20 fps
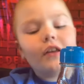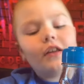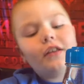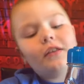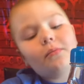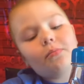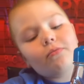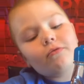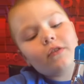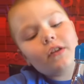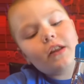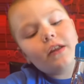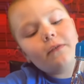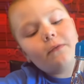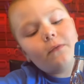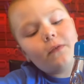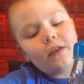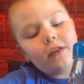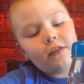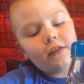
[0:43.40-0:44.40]
is pretty
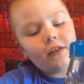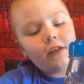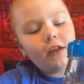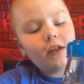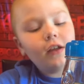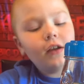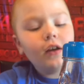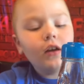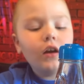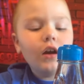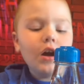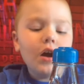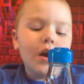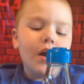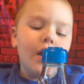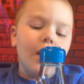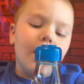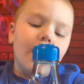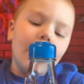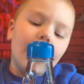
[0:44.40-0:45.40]
fizzy,
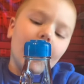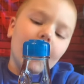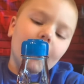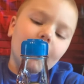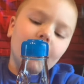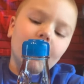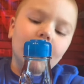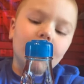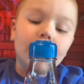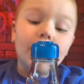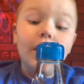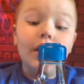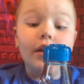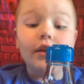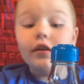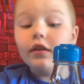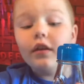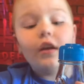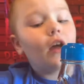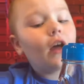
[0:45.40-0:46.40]
and
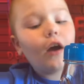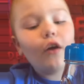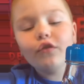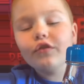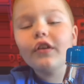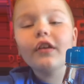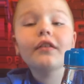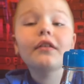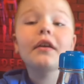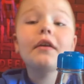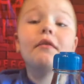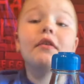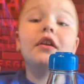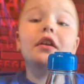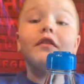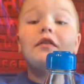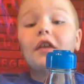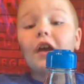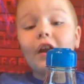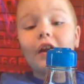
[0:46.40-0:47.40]
I'll just give
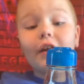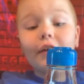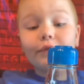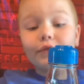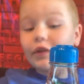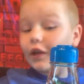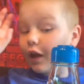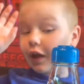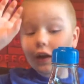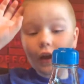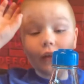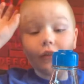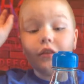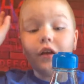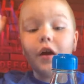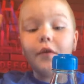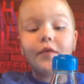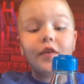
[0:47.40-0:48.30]
it a 10 out of 10. I love